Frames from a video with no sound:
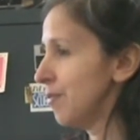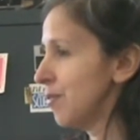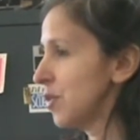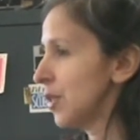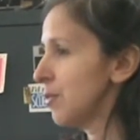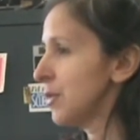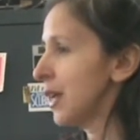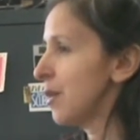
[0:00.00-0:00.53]

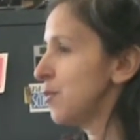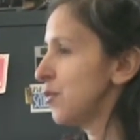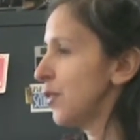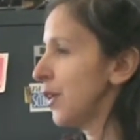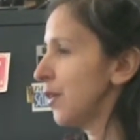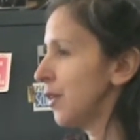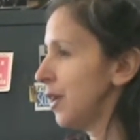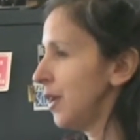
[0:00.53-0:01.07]
sometimes
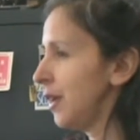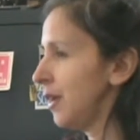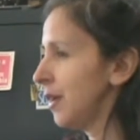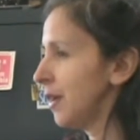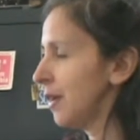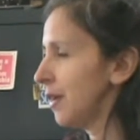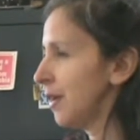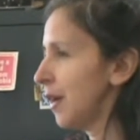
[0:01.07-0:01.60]
very,
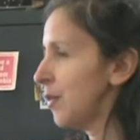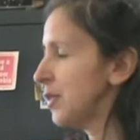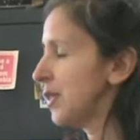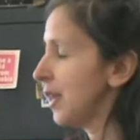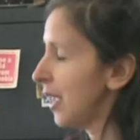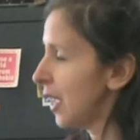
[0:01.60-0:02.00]
I would say,